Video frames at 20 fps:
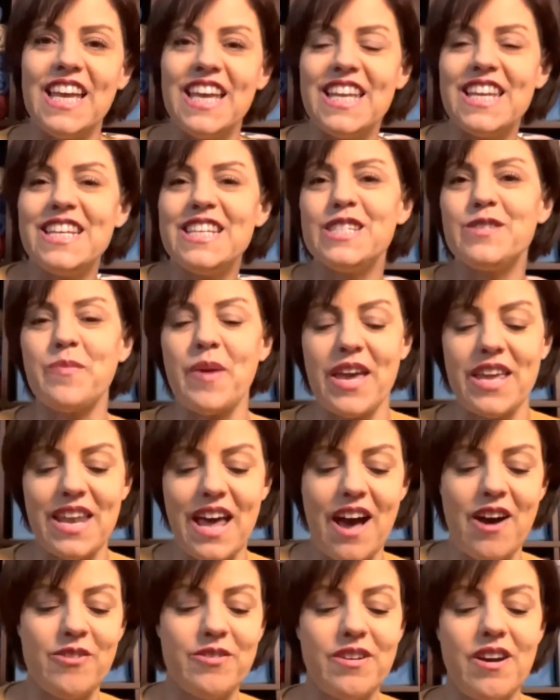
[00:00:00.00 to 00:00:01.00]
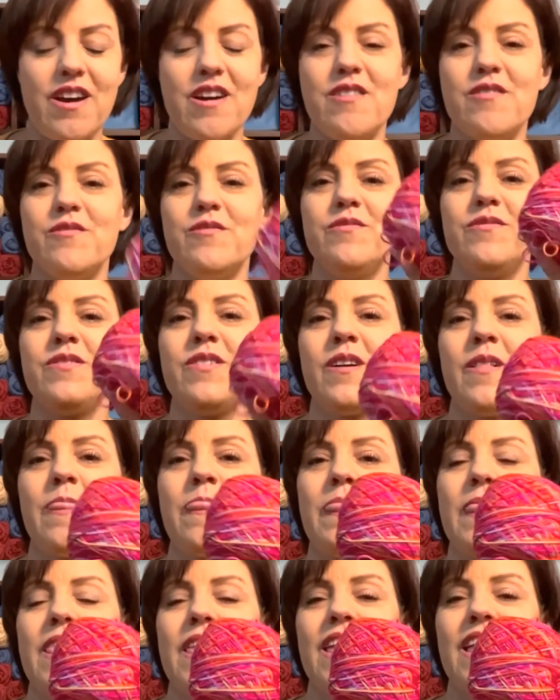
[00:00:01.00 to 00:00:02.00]
It is made out of
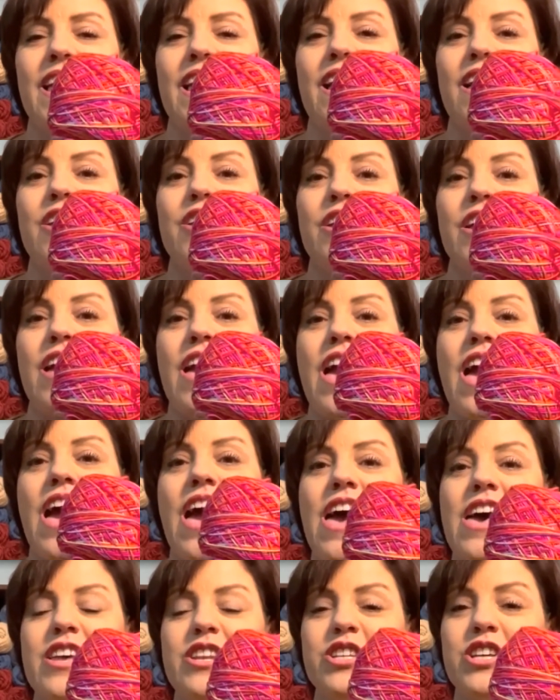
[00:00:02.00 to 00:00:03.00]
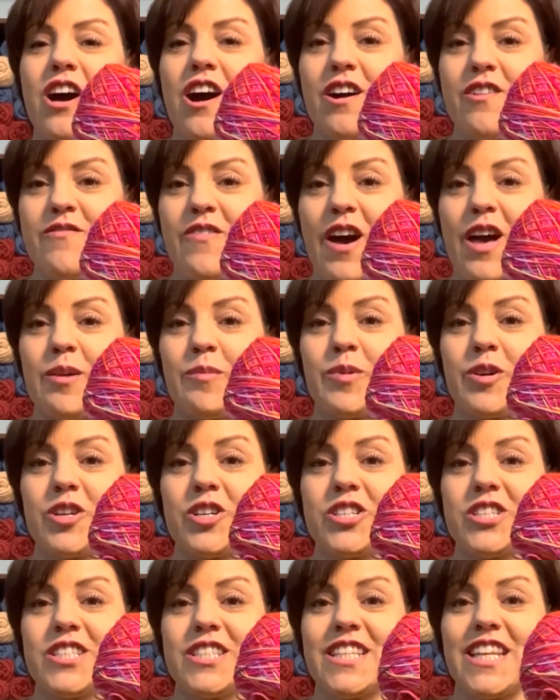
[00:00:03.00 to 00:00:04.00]
Hedgehog
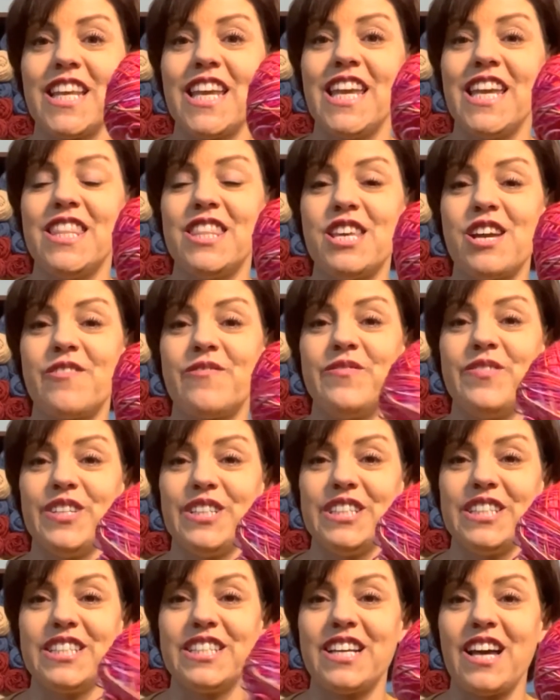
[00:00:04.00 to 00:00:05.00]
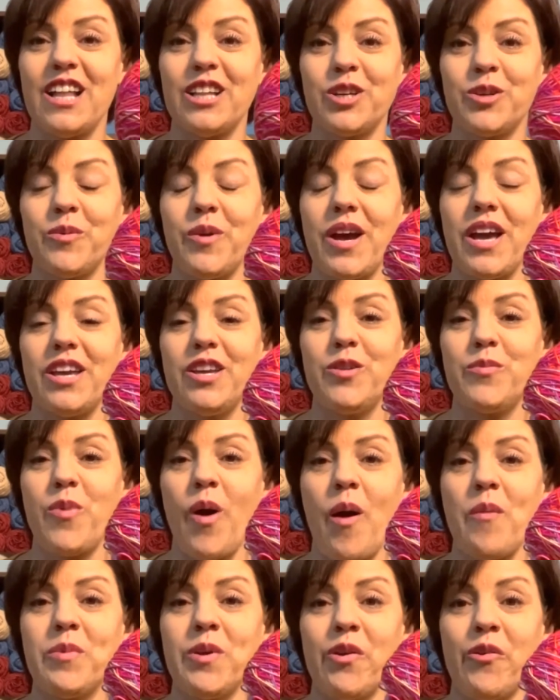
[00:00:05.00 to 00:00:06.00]
fibers in their Villain colorway. You
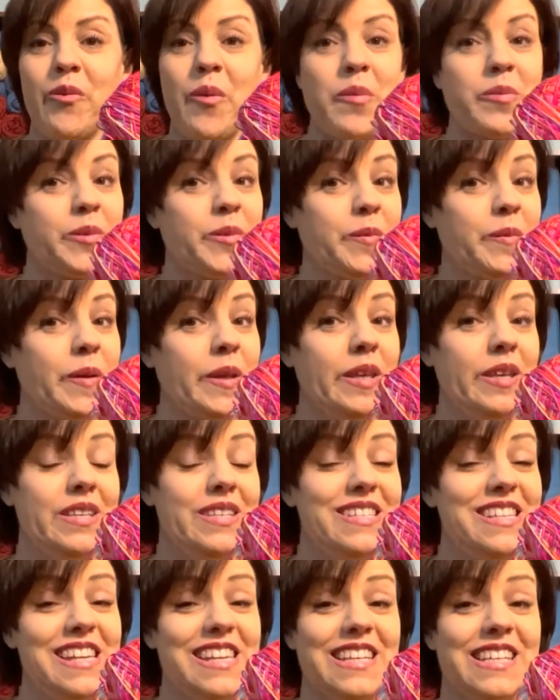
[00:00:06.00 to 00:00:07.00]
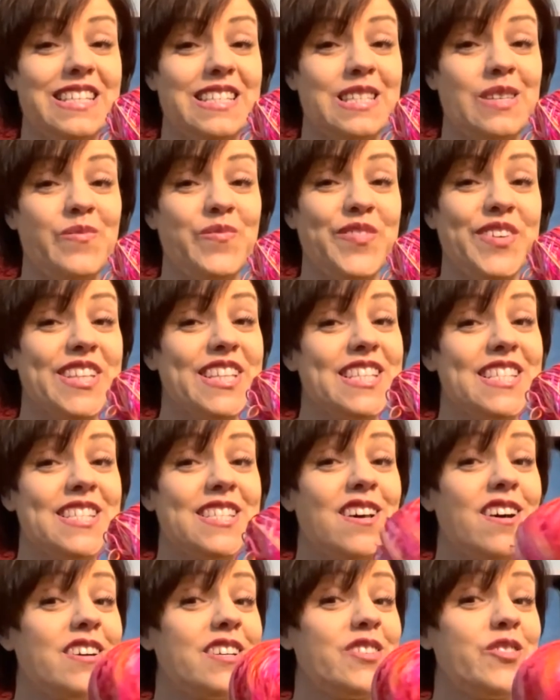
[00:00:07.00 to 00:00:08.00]
probably remember me knitting some Villain
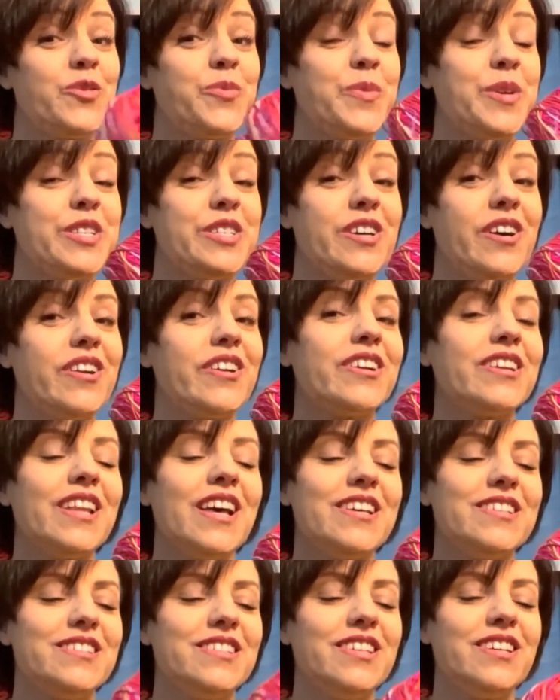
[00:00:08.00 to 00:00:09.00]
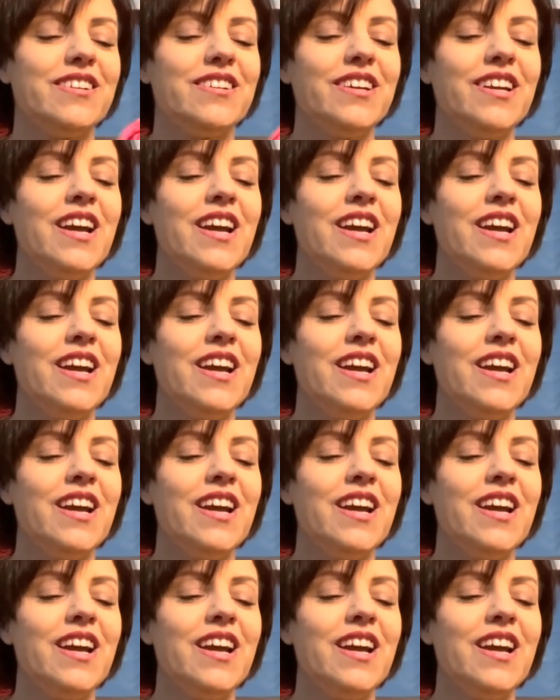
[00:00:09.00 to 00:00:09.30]
socks for my daughter last year.